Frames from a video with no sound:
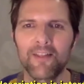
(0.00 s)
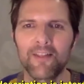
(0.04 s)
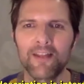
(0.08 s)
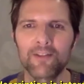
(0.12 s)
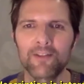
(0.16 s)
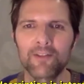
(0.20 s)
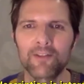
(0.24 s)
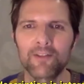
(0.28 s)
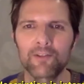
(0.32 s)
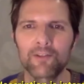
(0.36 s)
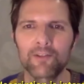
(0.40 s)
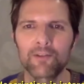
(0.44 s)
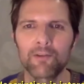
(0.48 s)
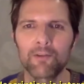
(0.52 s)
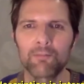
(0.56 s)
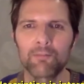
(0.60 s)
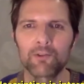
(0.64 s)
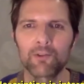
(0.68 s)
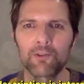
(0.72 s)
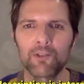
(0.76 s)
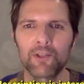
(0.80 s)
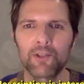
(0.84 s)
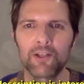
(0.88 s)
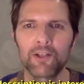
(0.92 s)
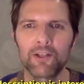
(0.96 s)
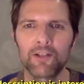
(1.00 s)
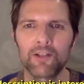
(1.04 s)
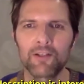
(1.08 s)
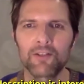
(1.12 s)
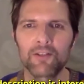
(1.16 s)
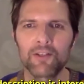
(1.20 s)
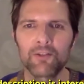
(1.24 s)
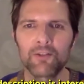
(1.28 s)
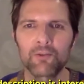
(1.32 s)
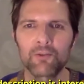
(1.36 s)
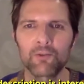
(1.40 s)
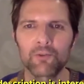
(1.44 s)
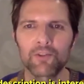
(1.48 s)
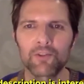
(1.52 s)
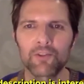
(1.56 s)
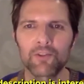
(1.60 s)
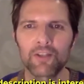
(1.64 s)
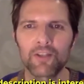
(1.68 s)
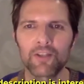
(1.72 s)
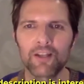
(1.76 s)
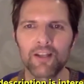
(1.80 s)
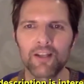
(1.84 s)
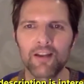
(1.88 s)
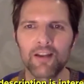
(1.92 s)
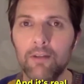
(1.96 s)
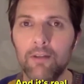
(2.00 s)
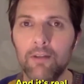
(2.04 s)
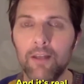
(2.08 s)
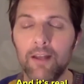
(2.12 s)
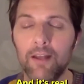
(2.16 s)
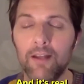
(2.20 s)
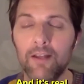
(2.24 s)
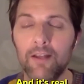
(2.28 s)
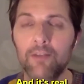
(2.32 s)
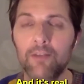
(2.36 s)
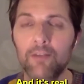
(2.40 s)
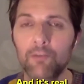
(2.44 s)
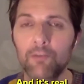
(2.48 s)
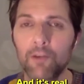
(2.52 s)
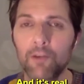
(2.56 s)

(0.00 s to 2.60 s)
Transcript: description is interesting and it's real.